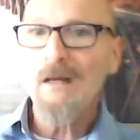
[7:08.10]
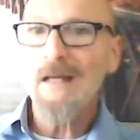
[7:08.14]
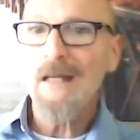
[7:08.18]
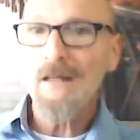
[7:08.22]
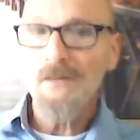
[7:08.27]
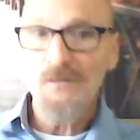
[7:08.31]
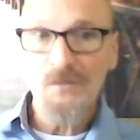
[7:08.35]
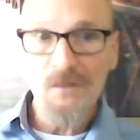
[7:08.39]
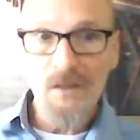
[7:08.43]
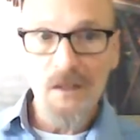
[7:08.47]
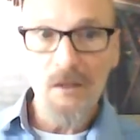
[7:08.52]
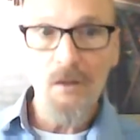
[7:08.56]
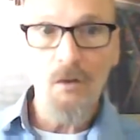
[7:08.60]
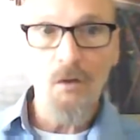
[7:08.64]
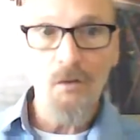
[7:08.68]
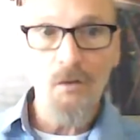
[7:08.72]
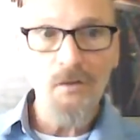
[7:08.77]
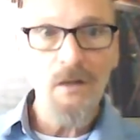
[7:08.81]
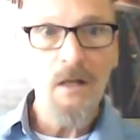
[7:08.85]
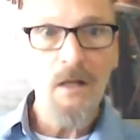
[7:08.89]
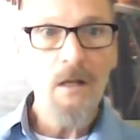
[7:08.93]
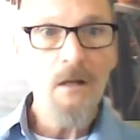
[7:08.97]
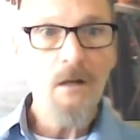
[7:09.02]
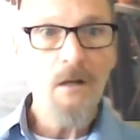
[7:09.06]
skills
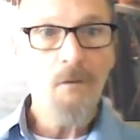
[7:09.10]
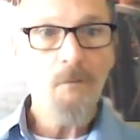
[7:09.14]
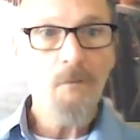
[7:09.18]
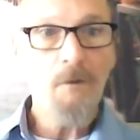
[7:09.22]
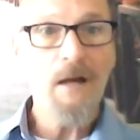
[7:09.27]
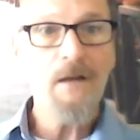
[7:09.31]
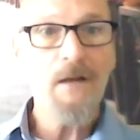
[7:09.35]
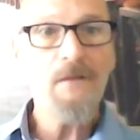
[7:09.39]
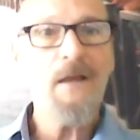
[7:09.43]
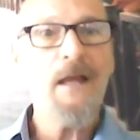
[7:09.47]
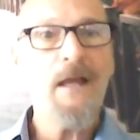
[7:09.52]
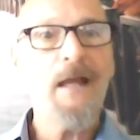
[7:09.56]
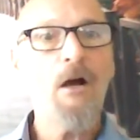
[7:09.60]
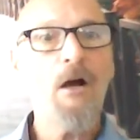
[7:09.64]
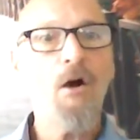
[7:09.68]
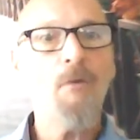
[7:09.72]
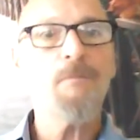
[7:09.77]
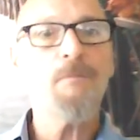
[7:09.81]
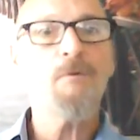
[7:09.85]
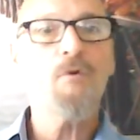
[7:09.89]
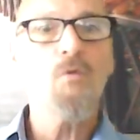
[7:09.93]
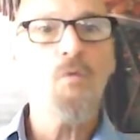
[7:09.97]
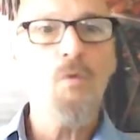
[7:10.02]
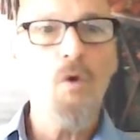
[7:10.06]
right that help
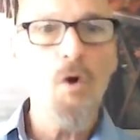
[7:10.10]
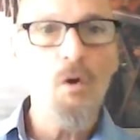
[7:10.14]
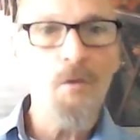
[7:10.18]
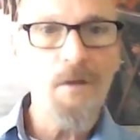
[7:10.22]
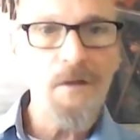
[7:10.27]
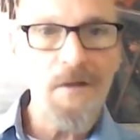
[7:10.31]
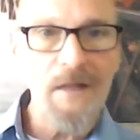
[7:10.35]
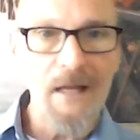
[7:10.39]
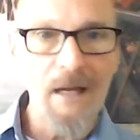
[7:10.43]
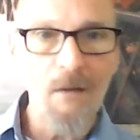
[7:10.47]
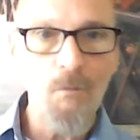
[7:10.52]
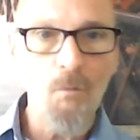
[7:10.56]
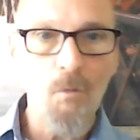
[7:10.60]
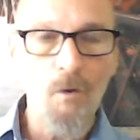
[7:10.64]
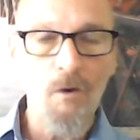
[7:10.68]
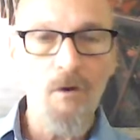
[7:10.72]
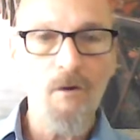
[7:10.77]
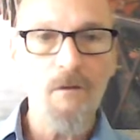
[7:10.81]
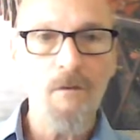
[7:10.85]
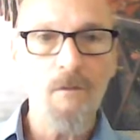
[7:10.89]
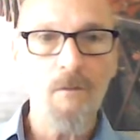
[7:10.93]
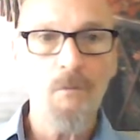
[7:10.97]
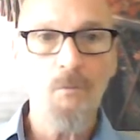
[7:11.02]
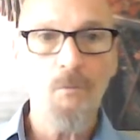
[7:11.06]
grow the network
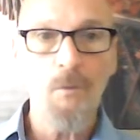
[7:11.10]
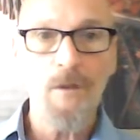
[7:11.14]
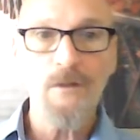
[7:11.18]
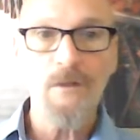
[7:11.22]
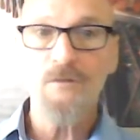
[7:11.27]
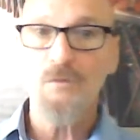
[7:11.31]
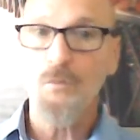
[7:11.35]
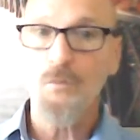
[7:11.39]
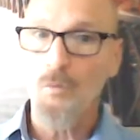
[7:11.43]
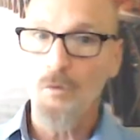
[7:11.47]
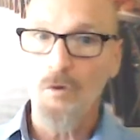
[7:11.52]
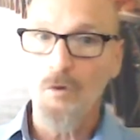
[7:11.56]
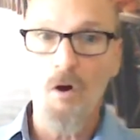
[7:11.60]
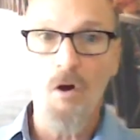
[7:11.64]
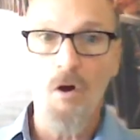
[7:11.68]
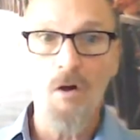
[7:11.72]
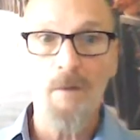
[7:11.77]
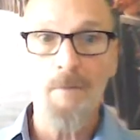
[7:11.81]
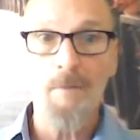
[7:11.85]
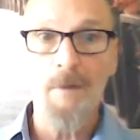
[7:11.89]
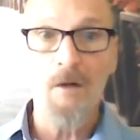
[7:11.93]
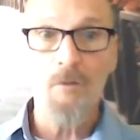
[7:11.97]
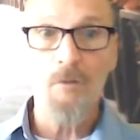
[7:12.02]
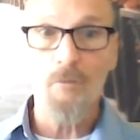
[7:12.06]
which we're all
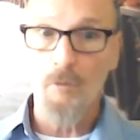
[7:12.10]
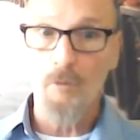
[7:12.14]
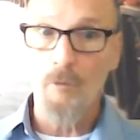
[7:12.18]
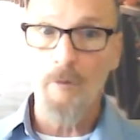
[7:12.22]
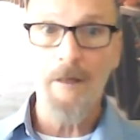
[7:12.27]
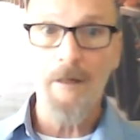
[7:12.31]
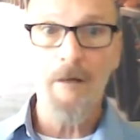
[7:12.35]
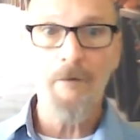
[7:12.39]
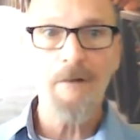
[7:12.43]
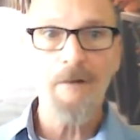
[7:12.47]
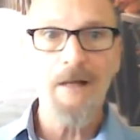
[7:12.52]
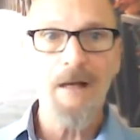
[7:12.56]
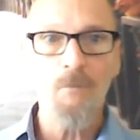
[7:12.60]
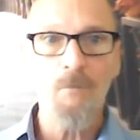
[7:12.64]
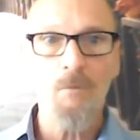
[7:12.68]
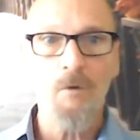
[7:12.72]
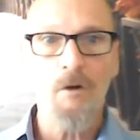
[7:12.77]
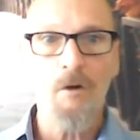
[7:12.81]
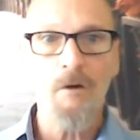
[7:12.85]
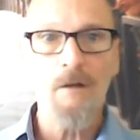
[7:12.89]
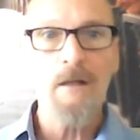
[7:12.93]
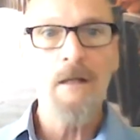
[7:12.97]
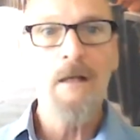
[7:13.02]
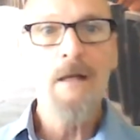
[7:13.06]
about growing our
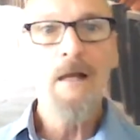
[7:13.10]
network,